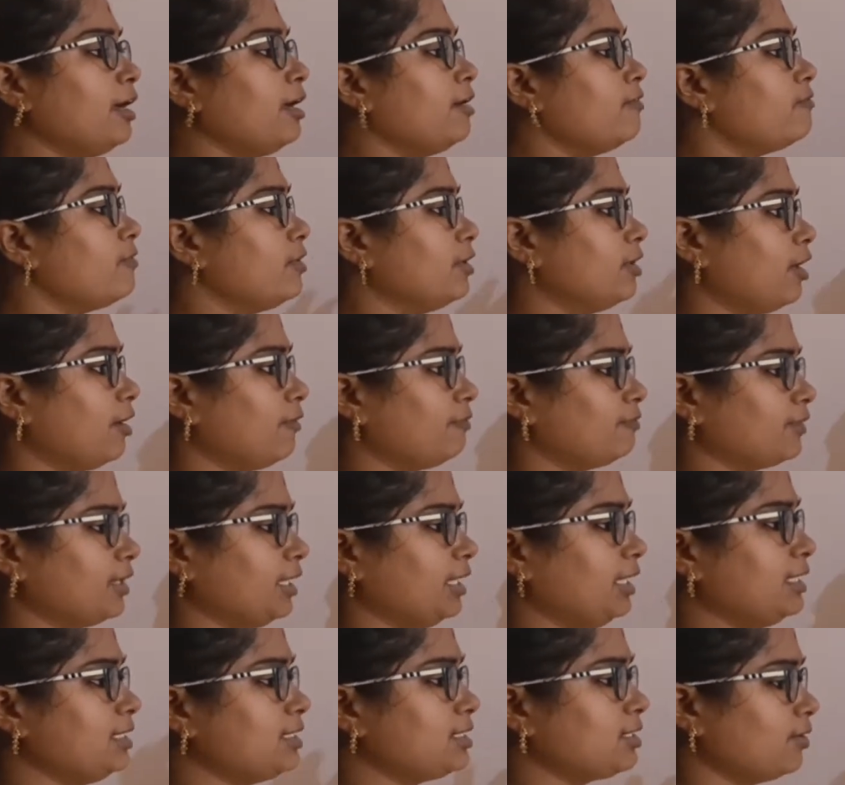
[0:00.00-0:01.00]

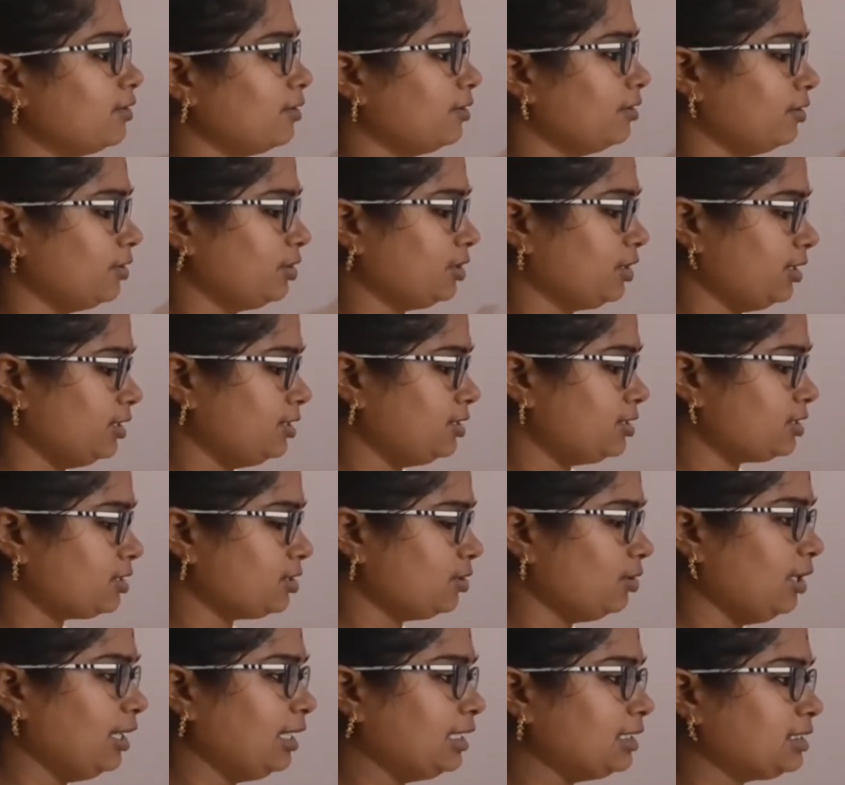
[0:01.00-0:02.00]
phenolphthalein solution. So
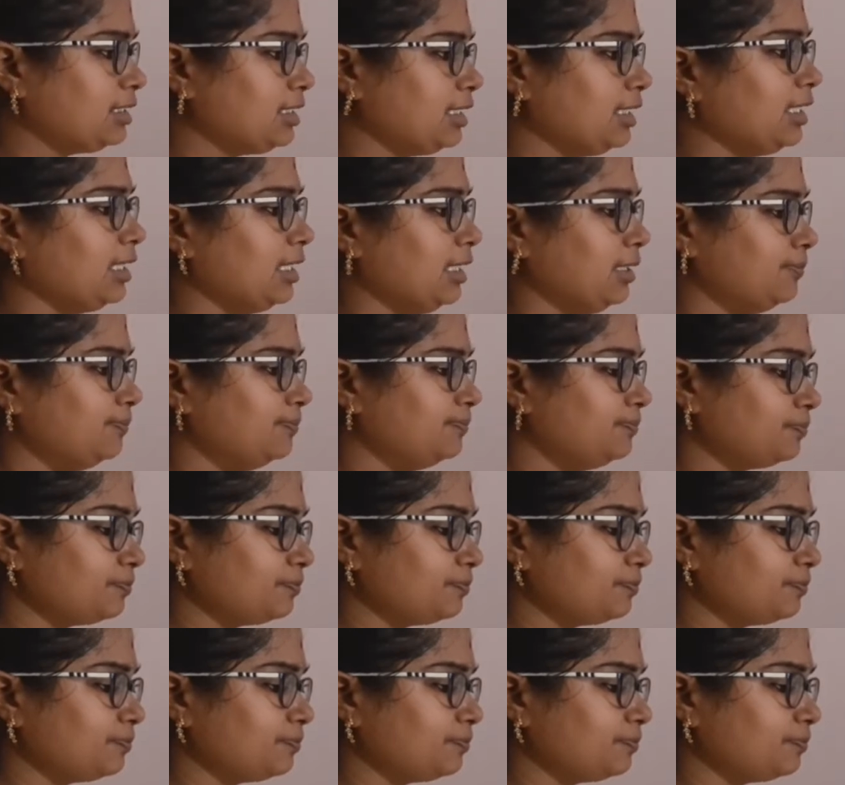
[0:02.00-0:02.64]
HCl,